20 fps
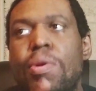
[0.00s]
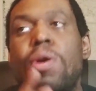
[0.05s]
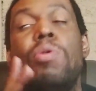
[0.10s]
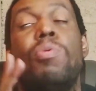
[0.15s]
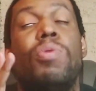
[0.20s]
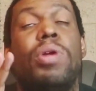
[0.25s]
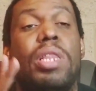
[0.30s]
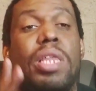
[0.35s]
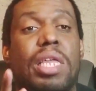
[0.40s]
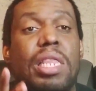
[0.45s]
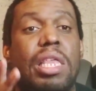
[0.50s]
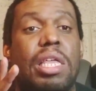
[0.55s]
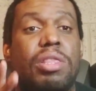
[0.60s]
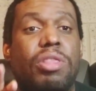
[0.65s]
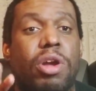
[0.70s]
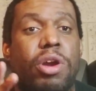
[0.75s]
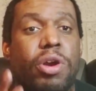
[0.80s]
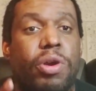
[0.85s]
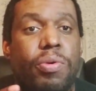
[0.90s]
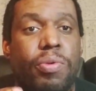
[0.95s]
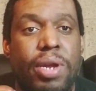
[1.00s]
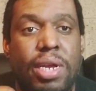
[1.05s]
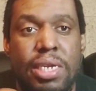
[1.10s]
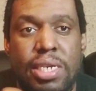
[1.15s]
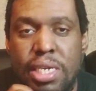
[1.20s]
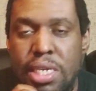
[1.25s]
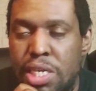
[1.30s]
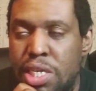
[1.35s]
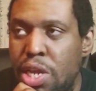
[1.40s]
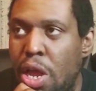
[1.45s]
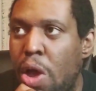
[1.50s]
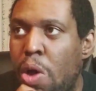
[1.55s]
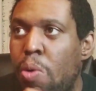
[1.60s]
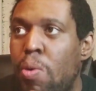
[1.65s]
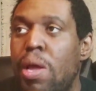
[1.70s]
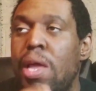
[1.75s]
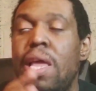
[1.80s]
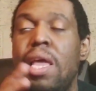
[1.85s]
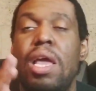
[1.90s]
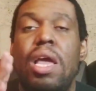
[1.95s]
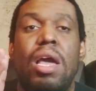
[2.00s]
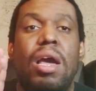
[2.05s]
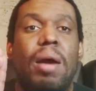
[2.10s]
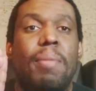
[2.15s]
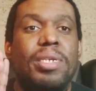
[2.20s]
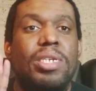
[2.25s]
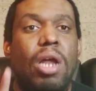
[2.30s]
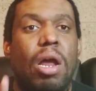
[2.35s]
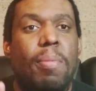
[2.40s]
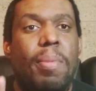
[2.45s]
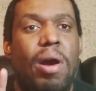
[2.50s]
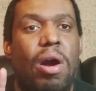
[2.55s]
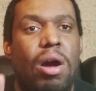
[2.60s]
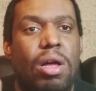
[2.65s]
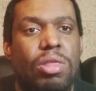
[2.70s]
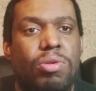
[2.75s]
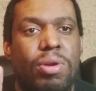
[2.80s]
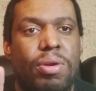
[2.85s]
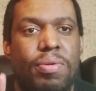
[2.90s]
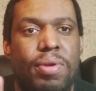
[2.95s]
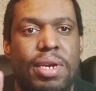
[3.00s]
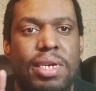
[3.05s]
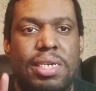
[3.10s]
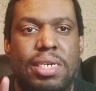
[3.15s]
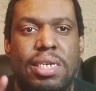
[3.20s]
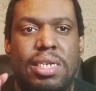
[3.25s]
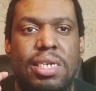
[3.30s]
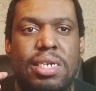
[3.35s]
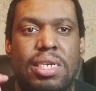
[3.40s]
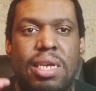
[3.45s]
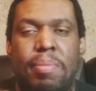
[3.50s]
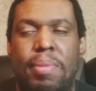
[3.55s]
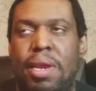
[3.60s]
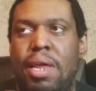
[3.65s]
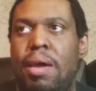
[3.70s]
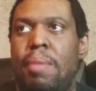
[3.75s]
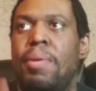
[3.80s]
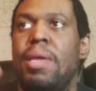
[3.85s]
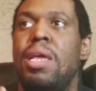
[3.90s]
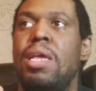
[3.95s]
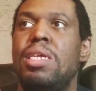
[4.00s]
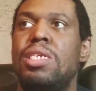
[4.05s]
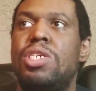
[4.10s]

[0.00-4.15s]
Well, really the third reason. So I'm going to talk about all three reasons to sum it up.